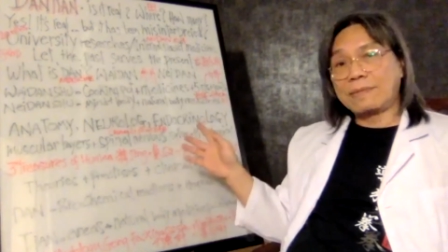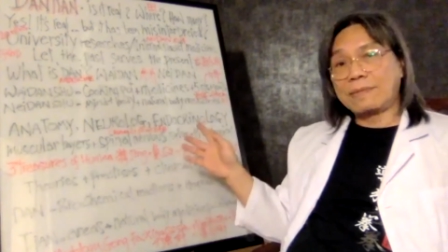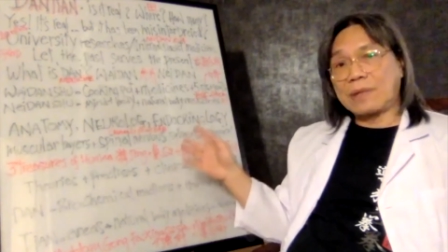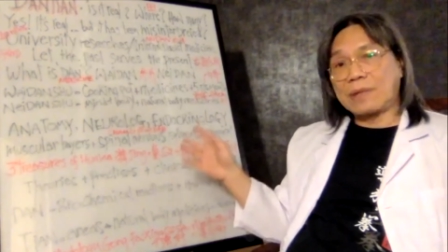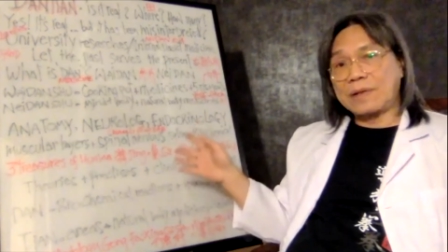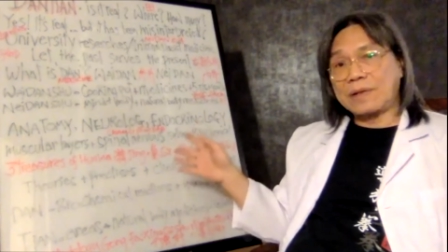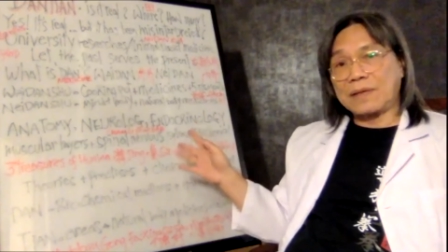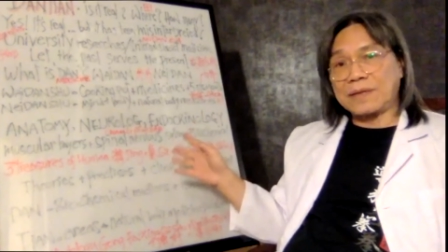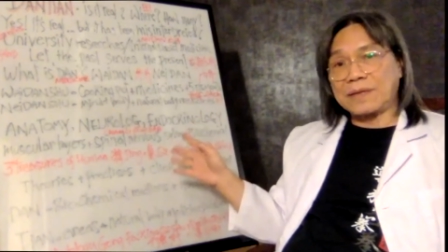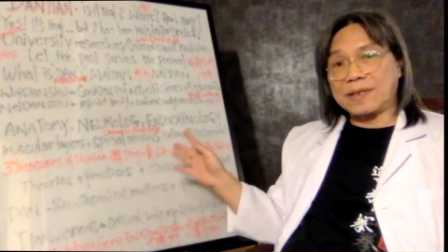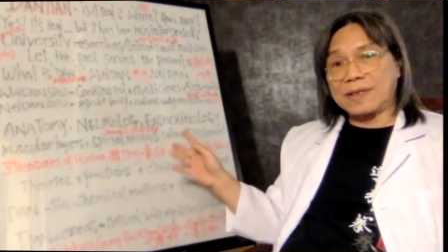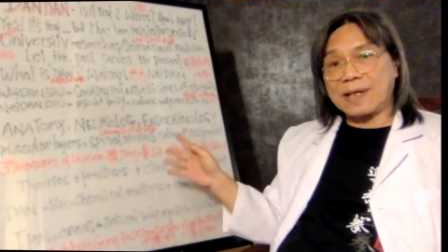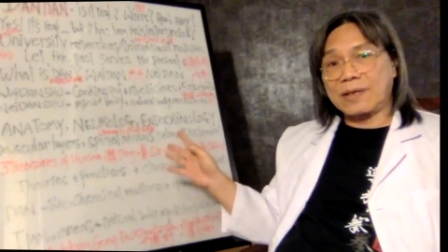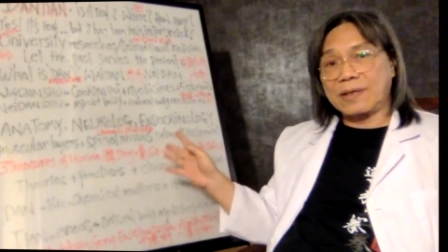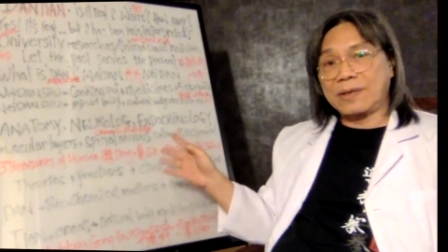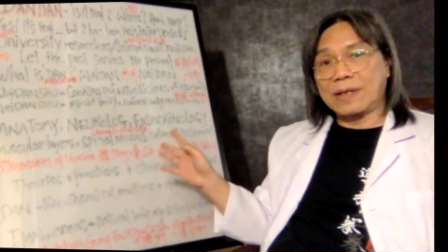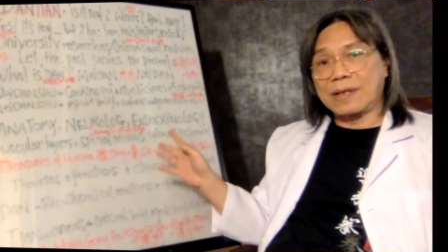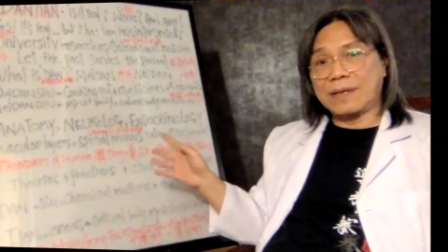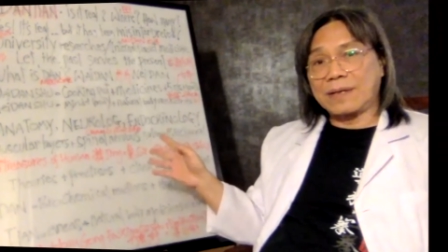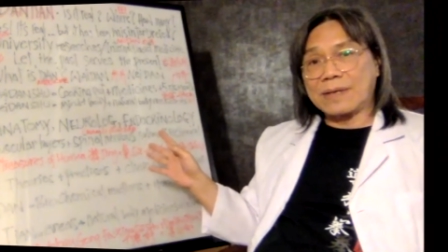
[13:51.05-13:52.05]
of the
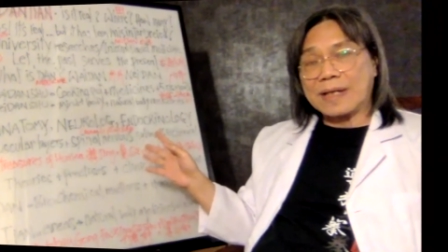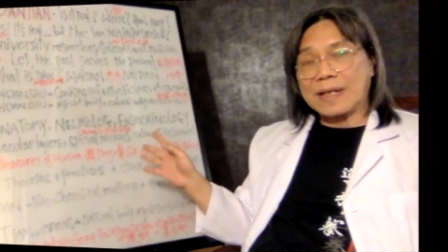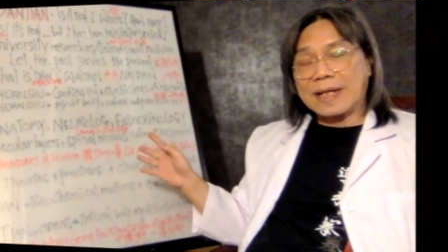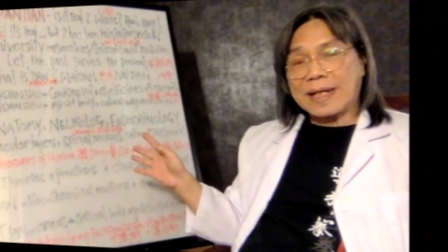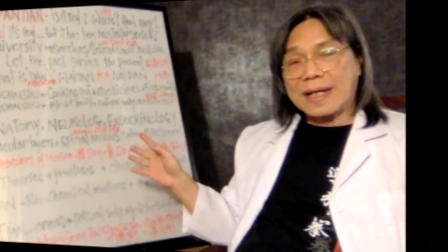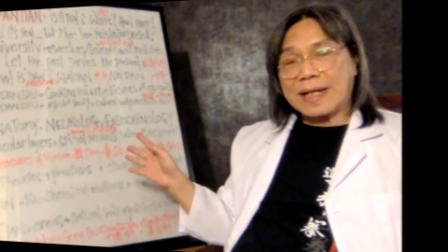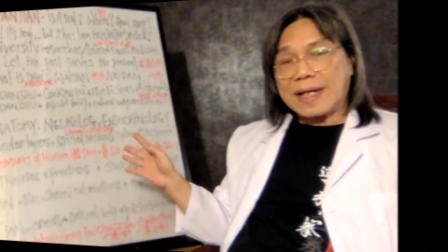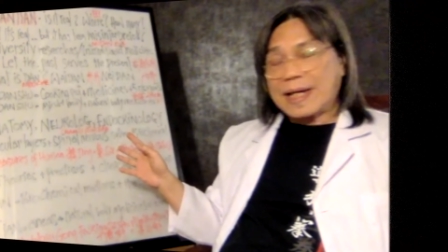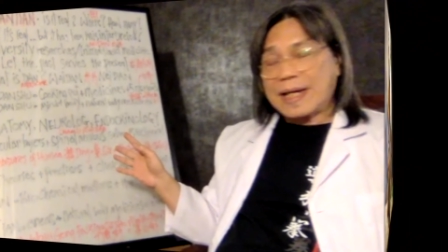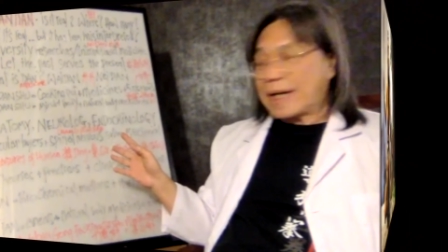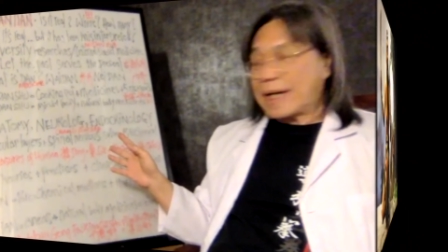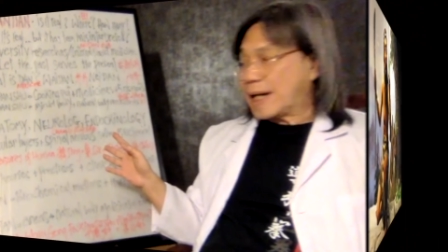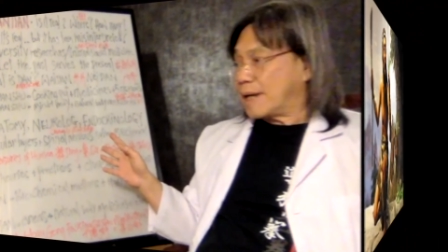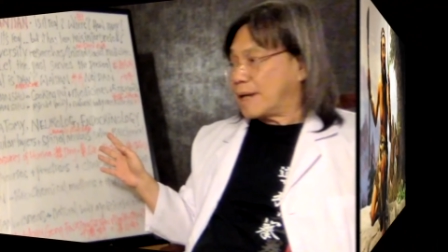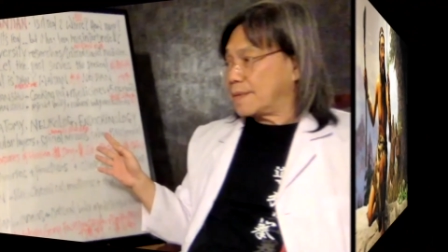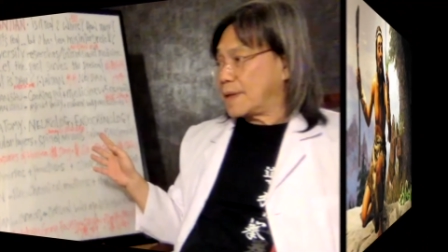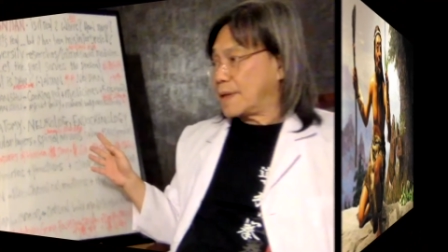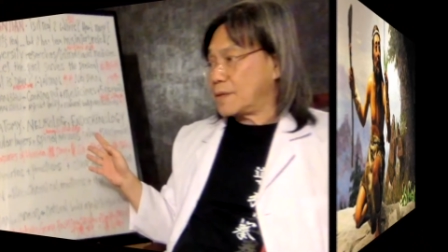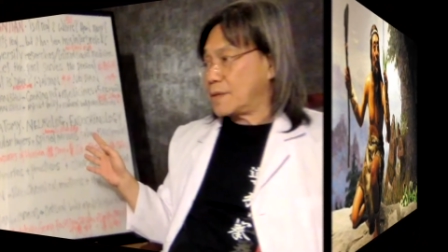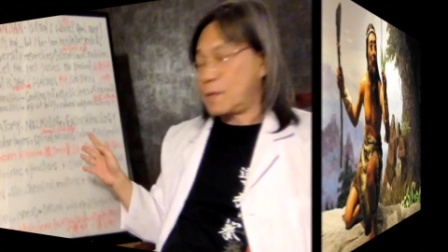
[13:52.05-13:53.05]
session
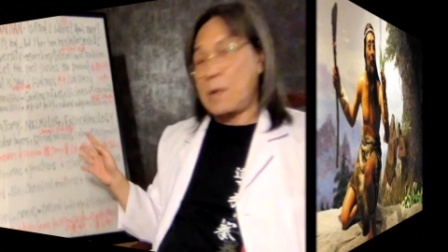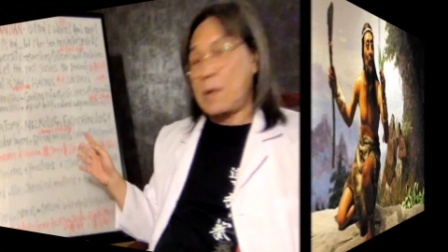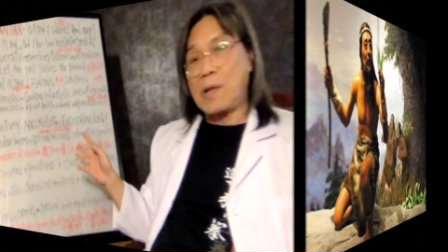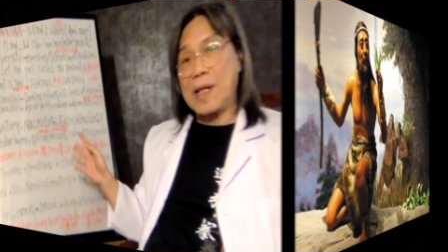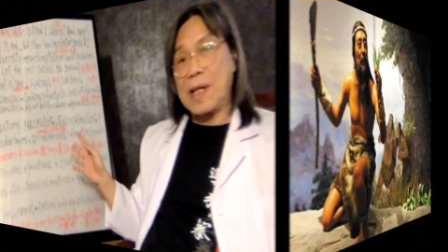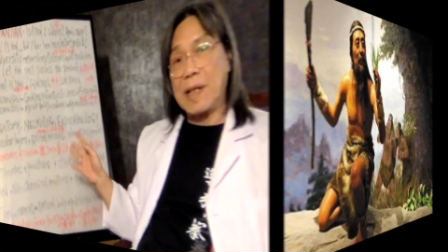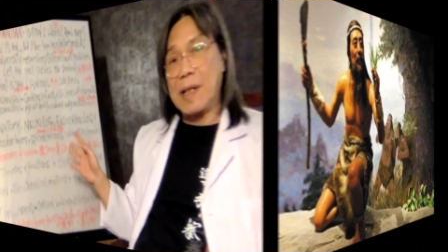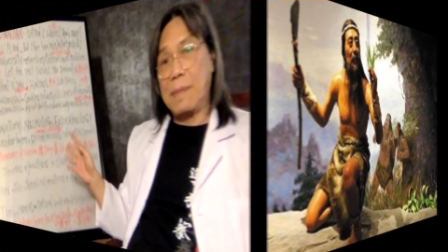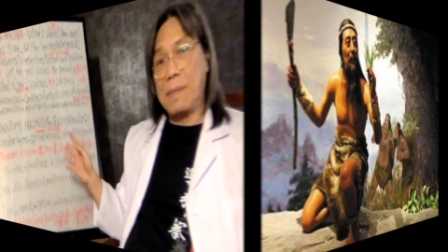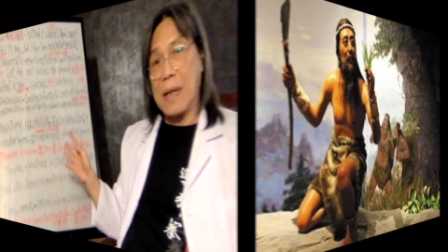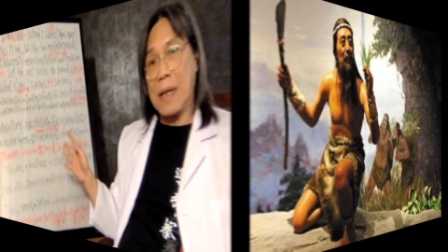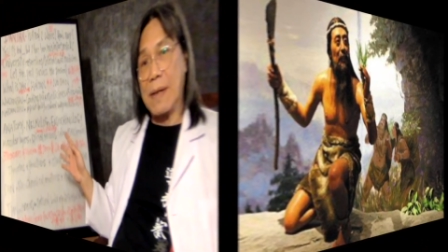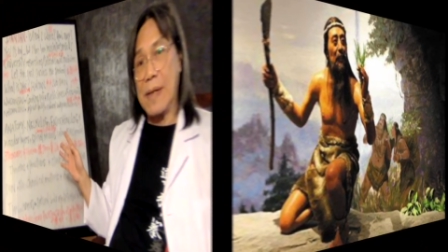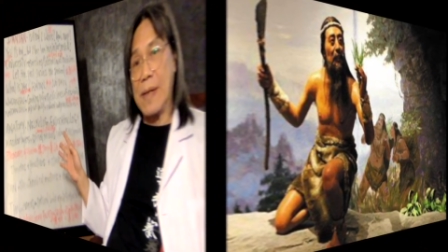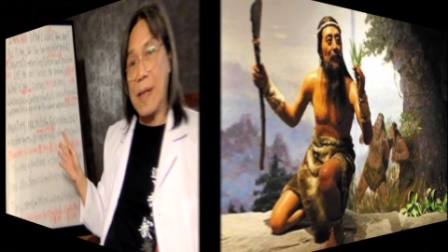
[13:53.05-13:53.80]
I've spoken about it,